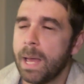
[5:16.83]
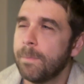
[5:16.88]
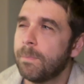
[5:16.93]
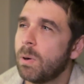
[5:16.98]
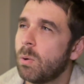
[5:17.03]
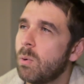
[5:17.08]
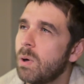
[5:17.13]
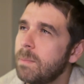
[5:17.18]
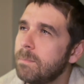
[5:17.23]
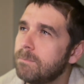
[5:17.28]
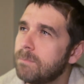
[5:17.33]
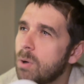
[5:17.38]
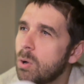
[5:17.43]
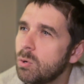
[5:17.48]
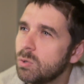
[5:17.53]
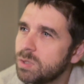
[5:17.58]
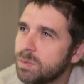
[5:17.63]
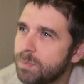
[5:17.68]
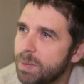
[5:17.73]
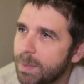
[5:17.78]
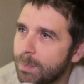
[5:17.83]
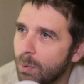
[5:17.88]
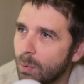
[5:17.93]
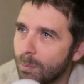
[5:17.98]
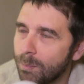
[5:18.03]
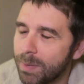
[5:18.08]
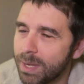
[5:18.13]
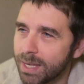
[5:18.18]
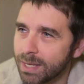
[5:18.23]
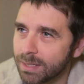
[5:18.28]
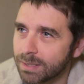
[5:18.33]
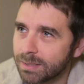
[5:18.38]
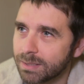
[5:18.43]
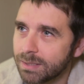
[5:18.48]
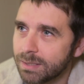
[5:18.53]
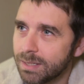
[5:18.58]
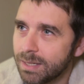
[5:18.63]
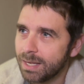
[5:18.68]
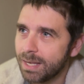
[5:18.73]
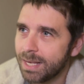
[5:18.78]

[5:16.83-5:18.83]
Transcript: But what most people miss